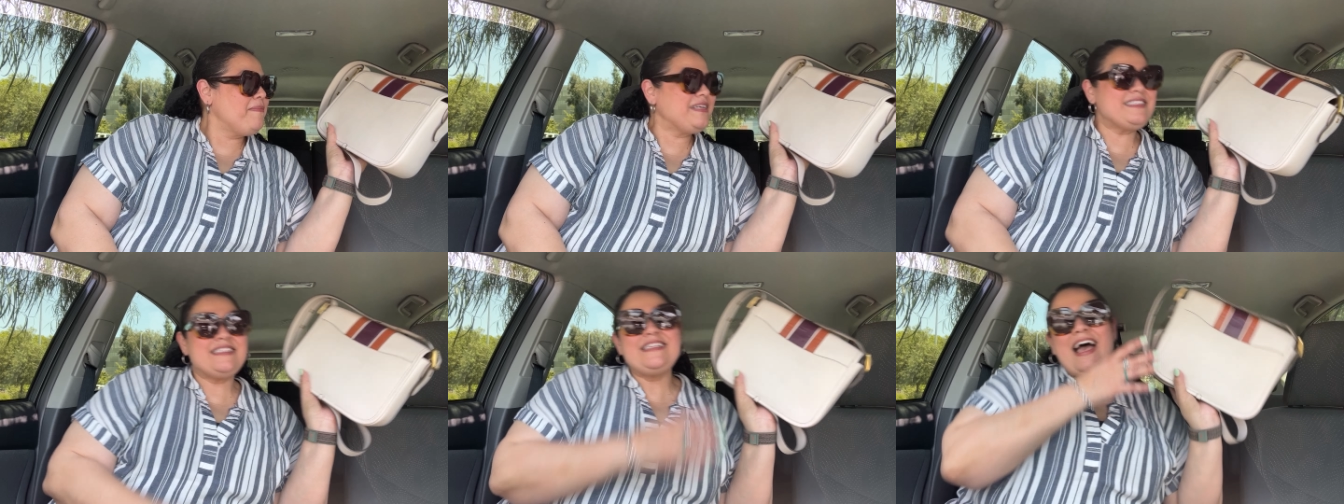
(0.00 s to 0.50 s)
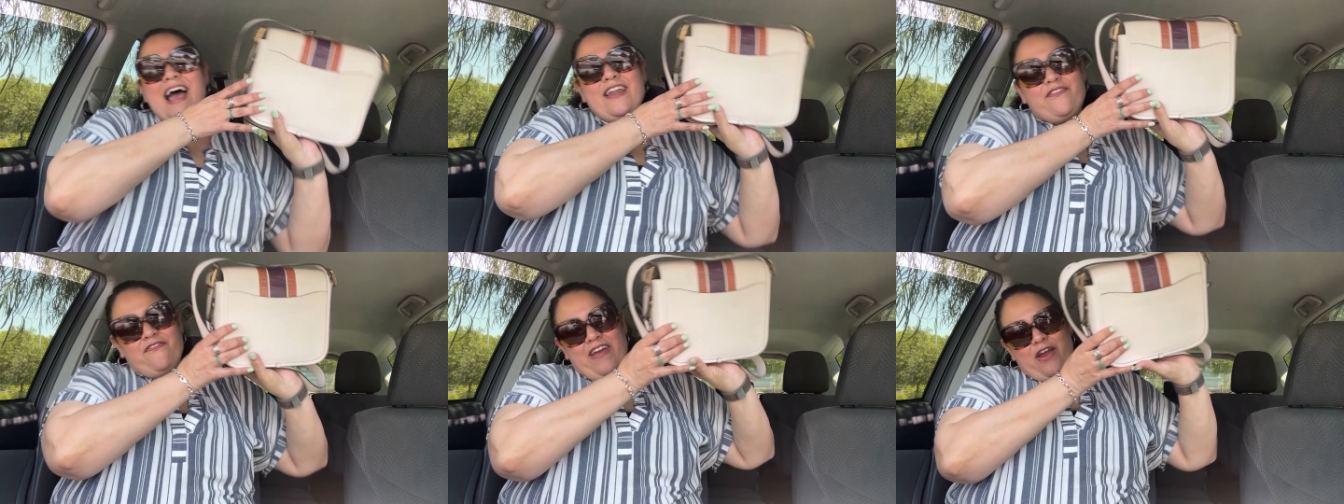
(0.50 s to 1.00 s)
it's not
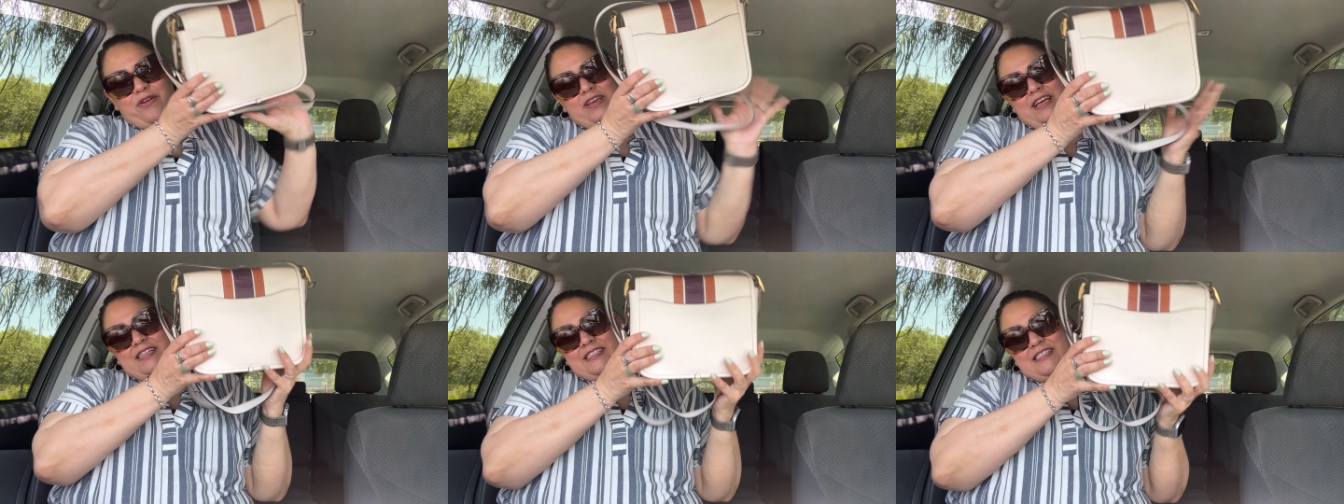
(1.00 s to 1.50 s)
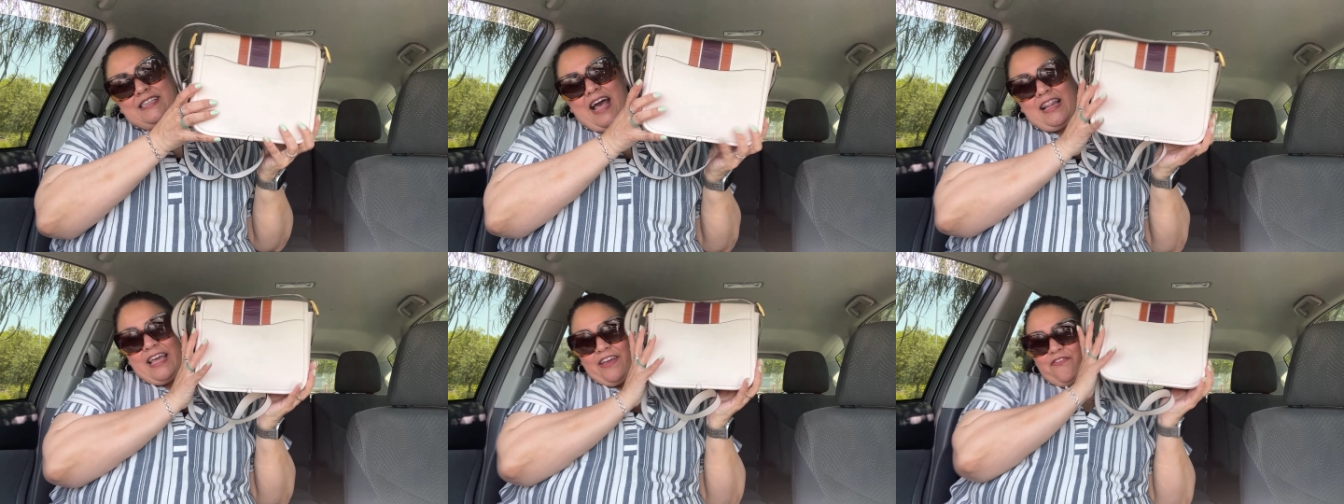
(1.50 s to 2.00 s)
very, it's
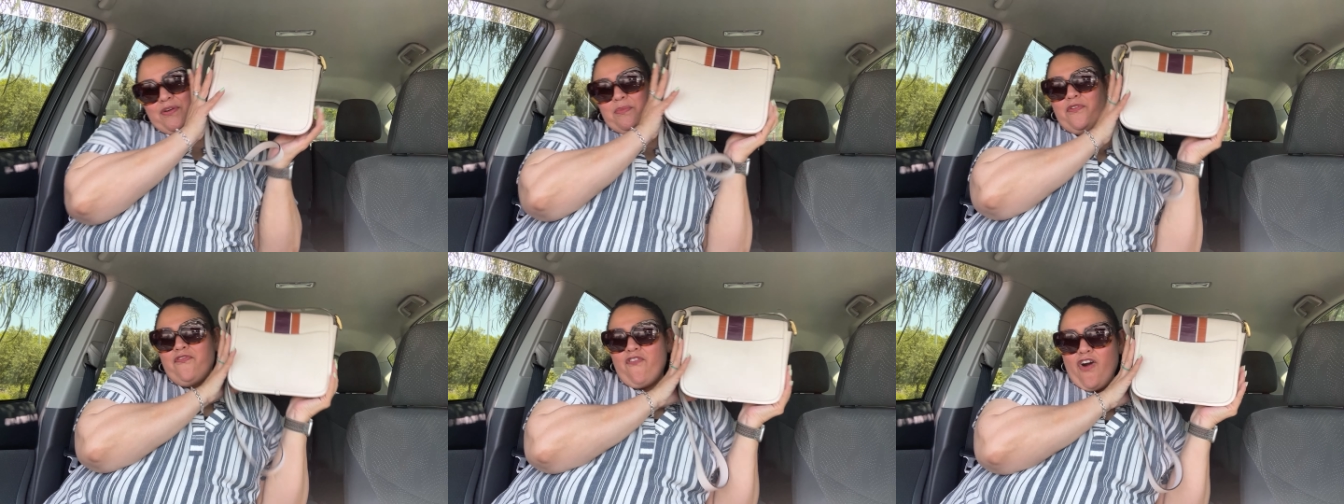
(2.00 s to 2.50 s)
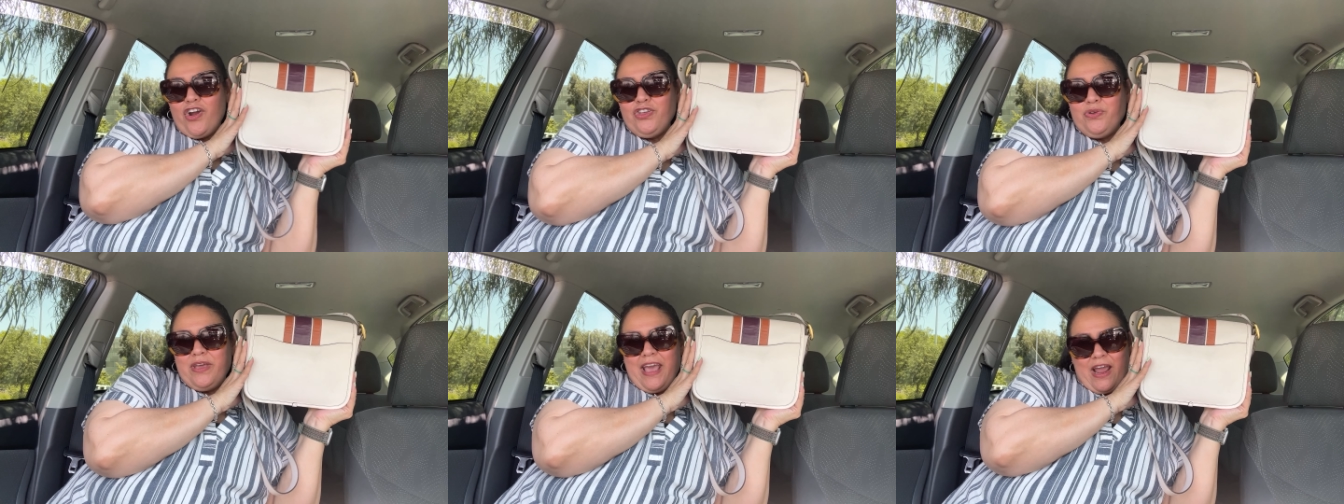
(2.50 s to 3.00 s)
not like from afar,
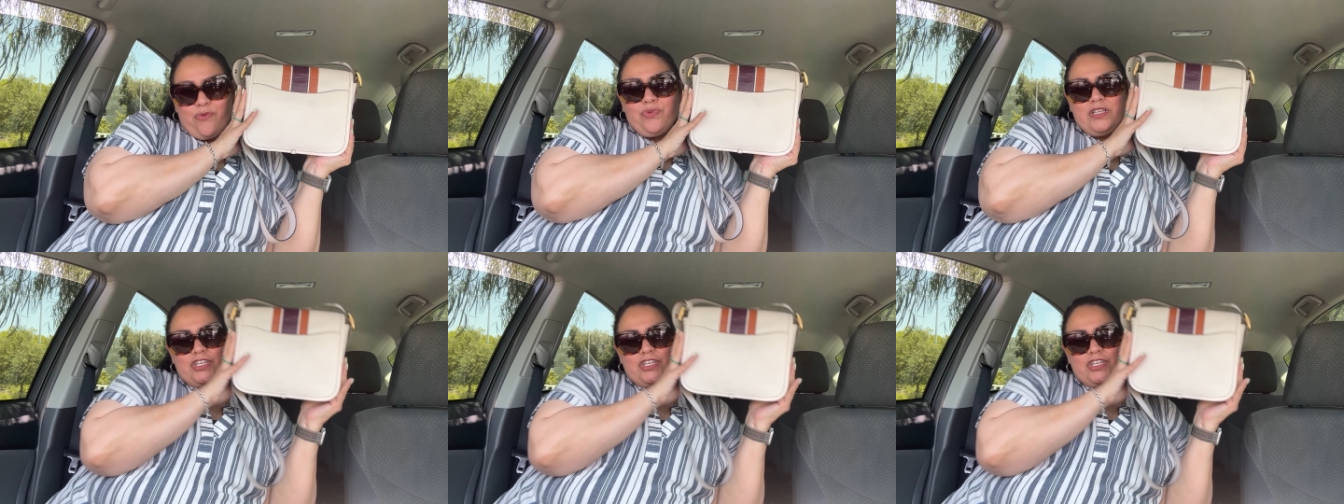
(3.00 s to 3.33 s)
you can't really